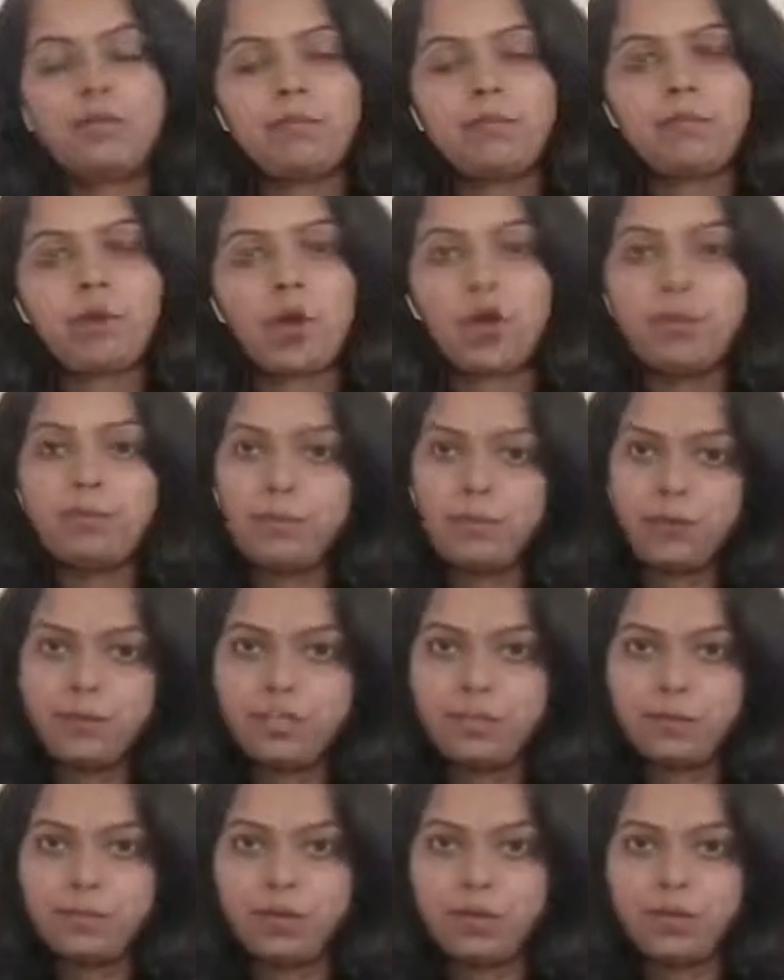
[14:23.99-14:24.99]
or
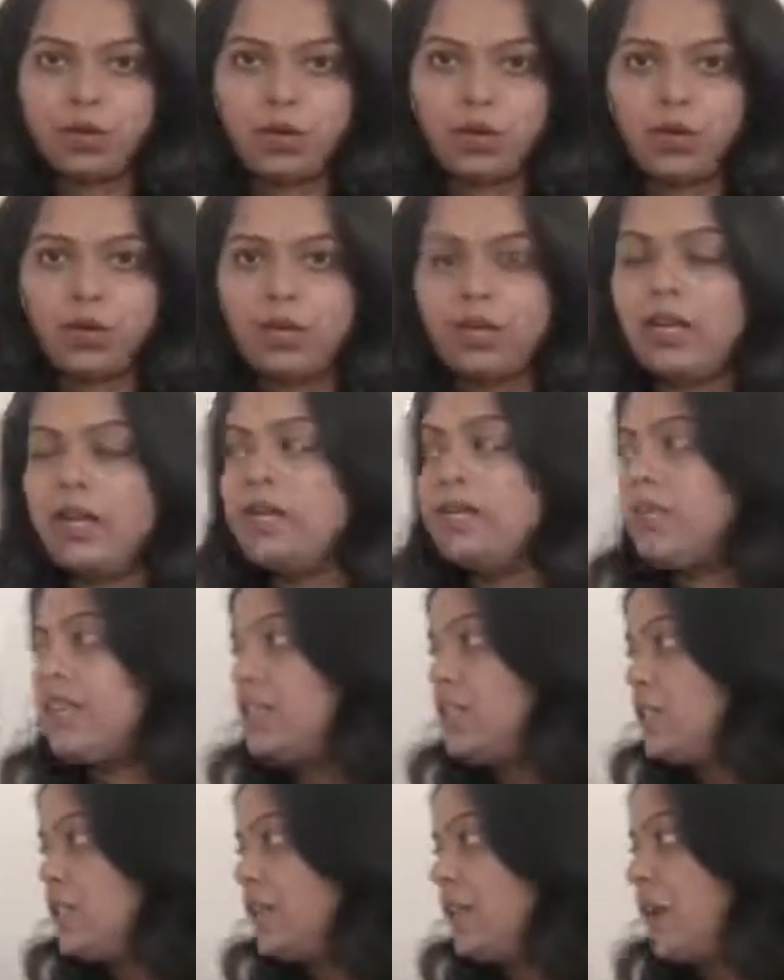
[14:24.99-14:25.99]
municipal law, it is
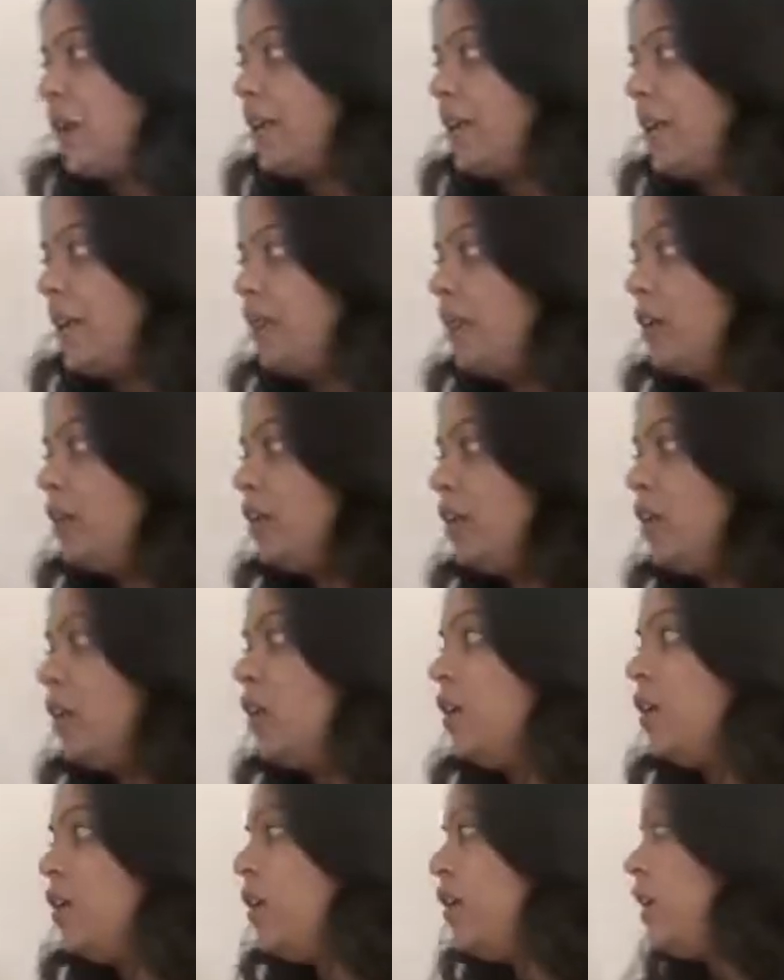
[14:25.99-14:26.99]
divided
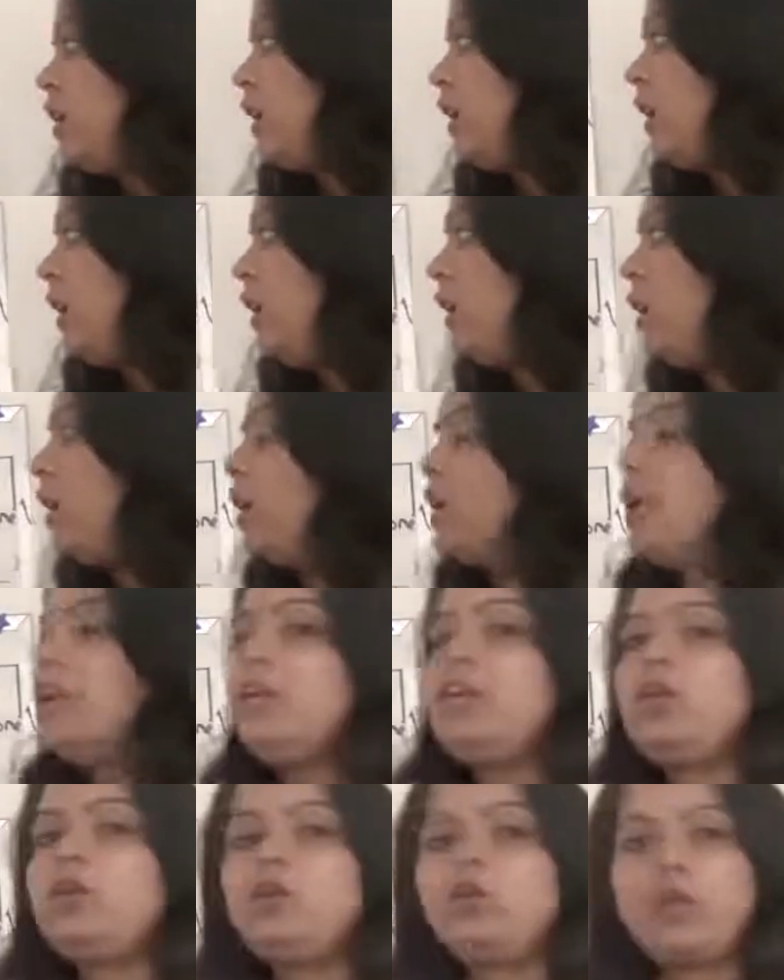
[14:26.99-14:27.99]
in again
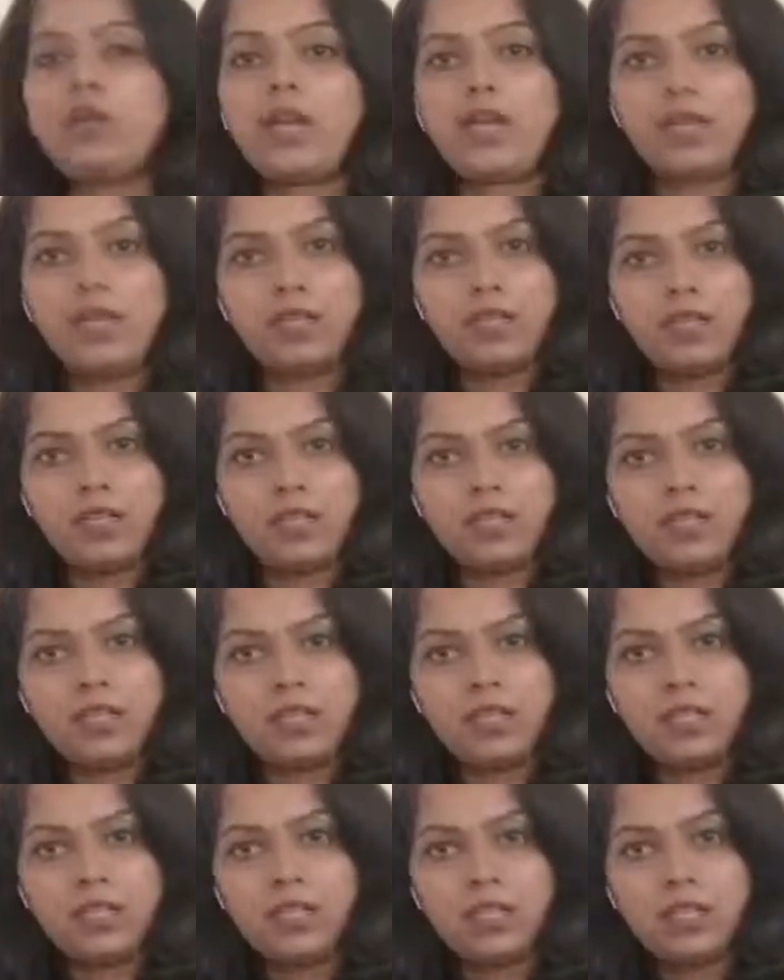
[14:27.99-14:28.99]
two categories:
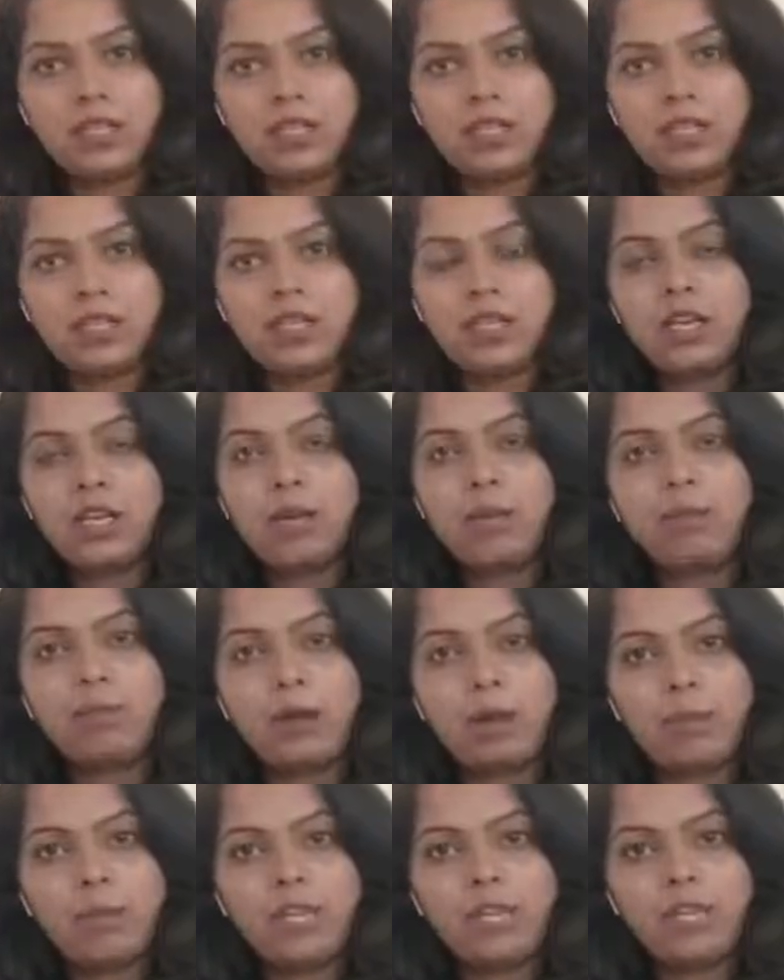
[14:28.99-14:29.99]

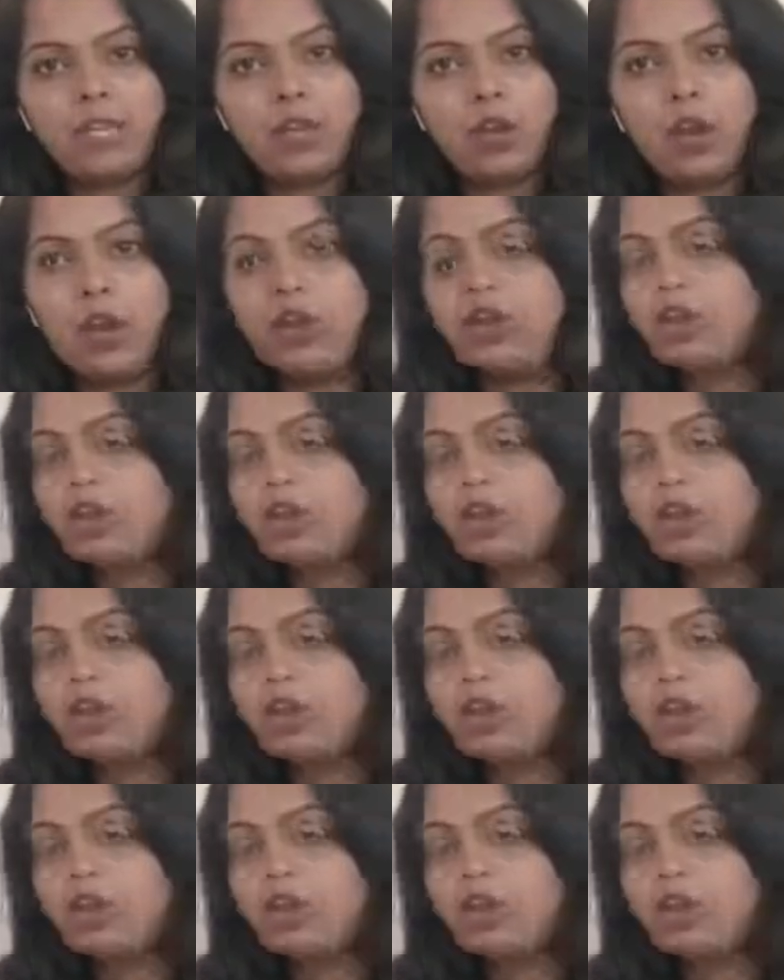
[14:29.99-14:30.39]
public law